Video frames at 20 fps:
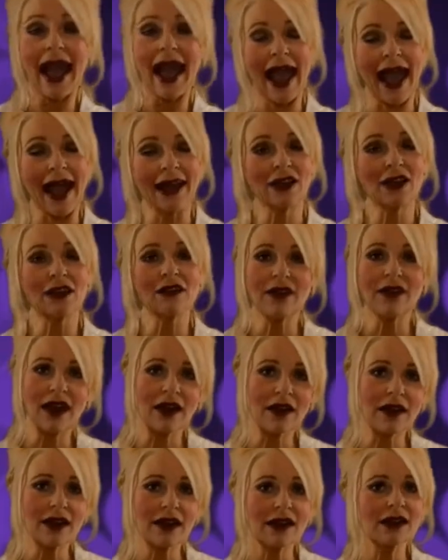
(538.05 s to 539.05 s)
and could
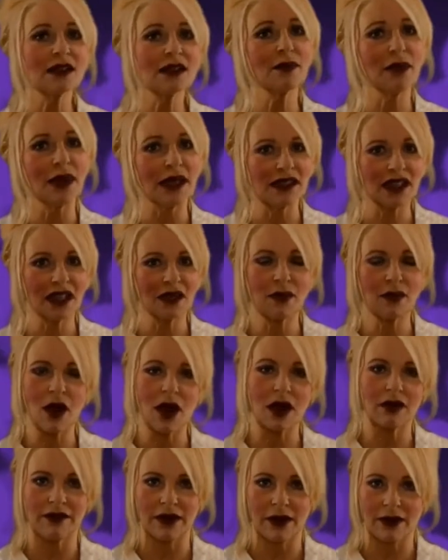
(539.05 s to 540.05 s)
vary depending
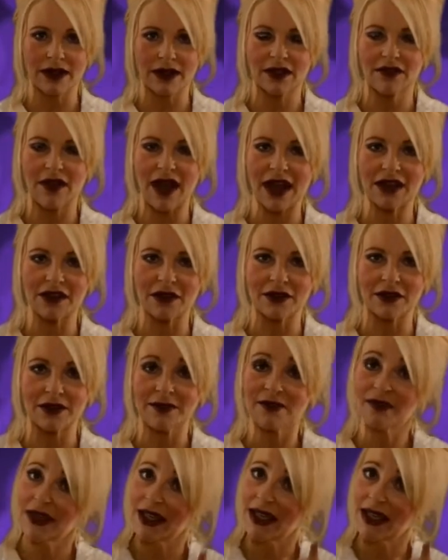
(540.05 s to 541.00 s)
upon various factors,